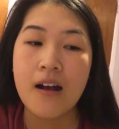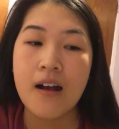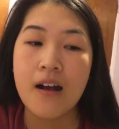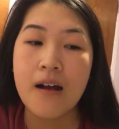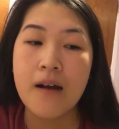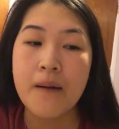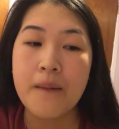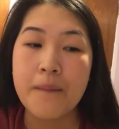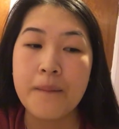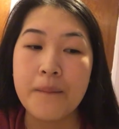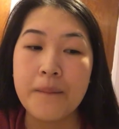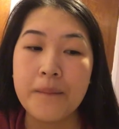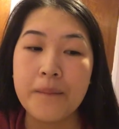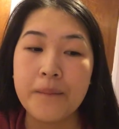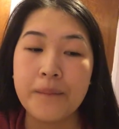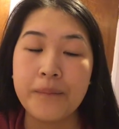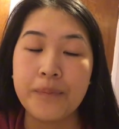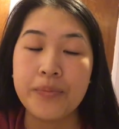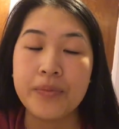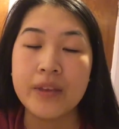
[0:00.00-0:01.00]

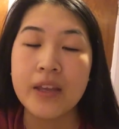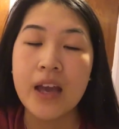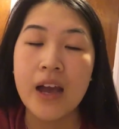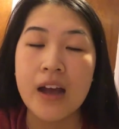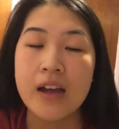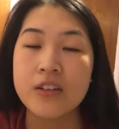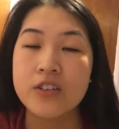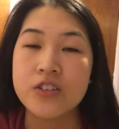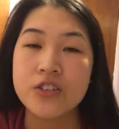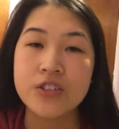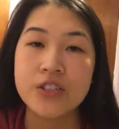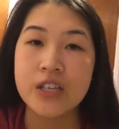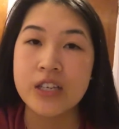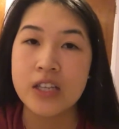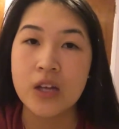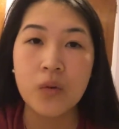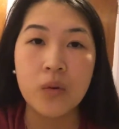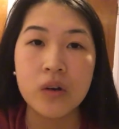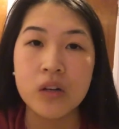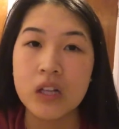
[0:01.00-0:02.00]
Yeah, just take
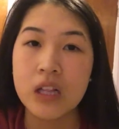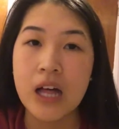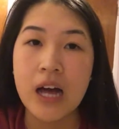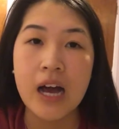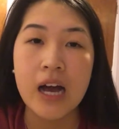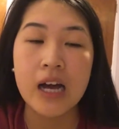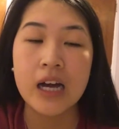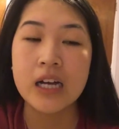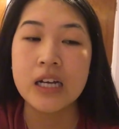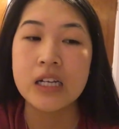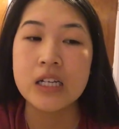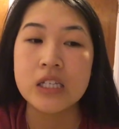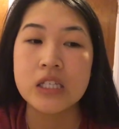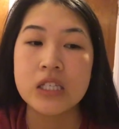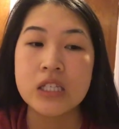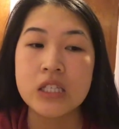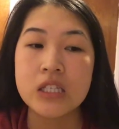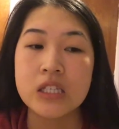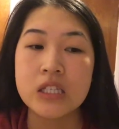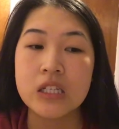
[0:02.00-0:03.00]
that one class
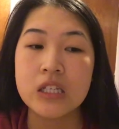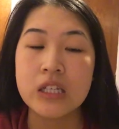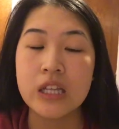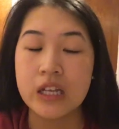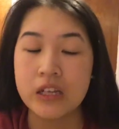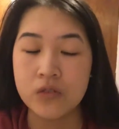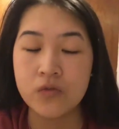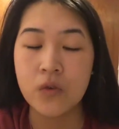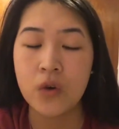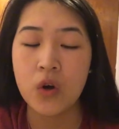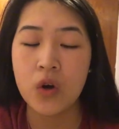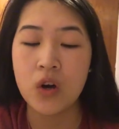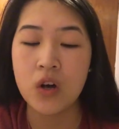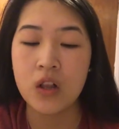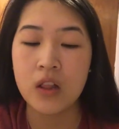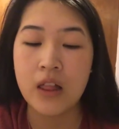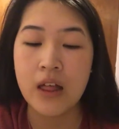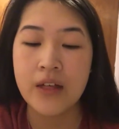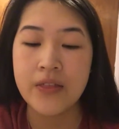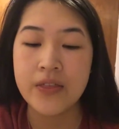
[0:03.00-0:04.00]
next
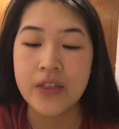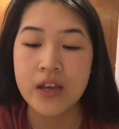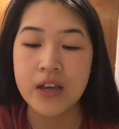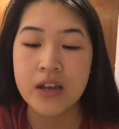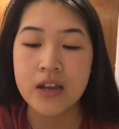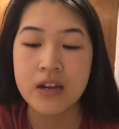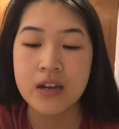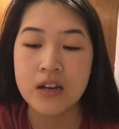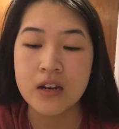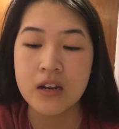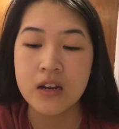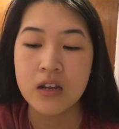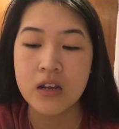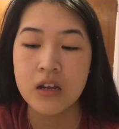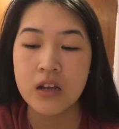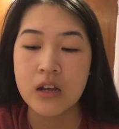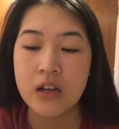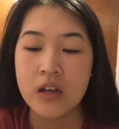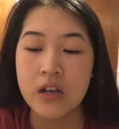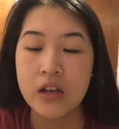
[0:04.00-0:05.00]
fall and then
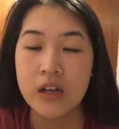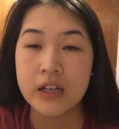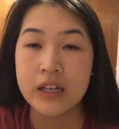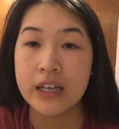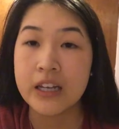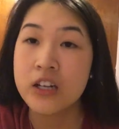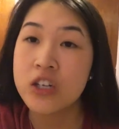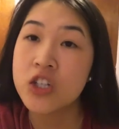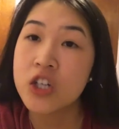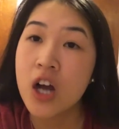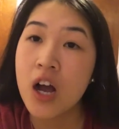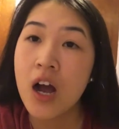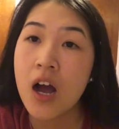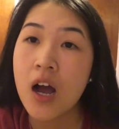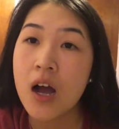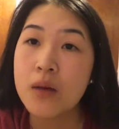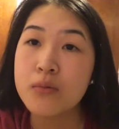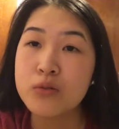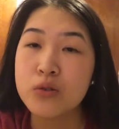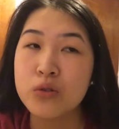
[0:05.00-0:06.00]
get a
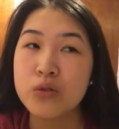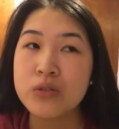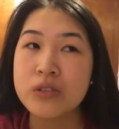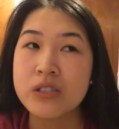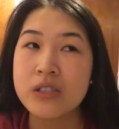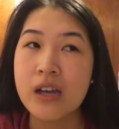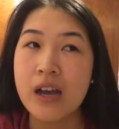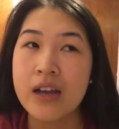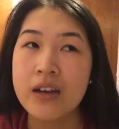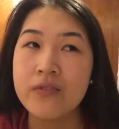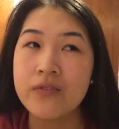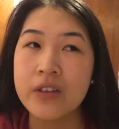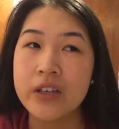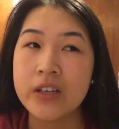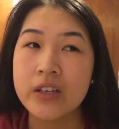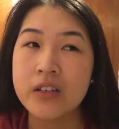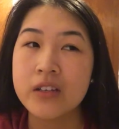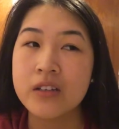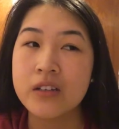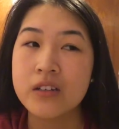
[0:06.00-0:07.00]
job. So it's kind of
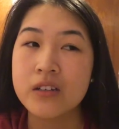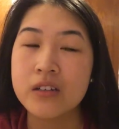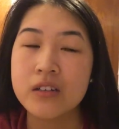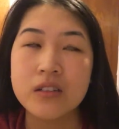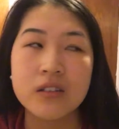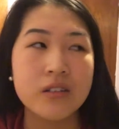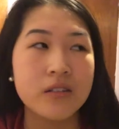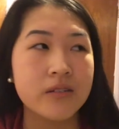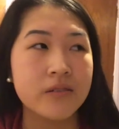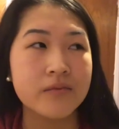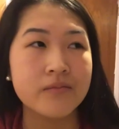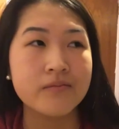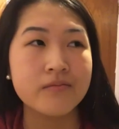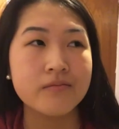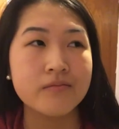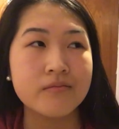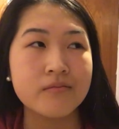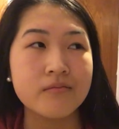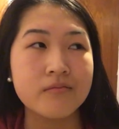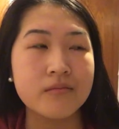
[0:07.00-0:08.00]
like,
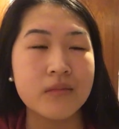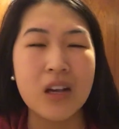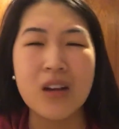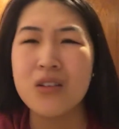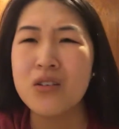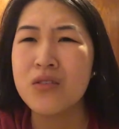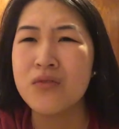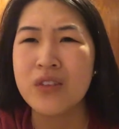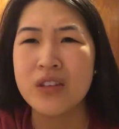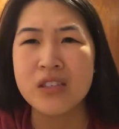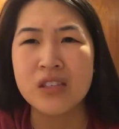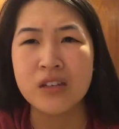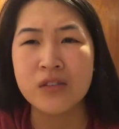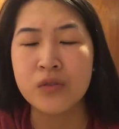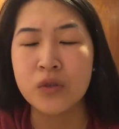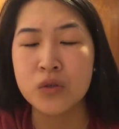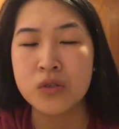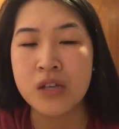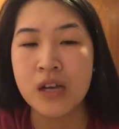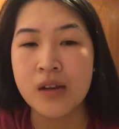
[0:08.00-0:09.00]
I don't know if that's like
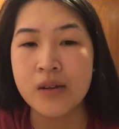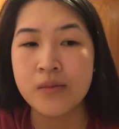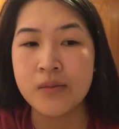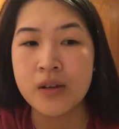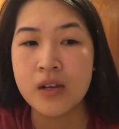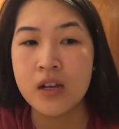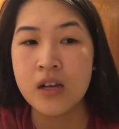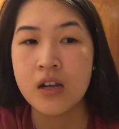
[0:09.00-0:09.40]
full time.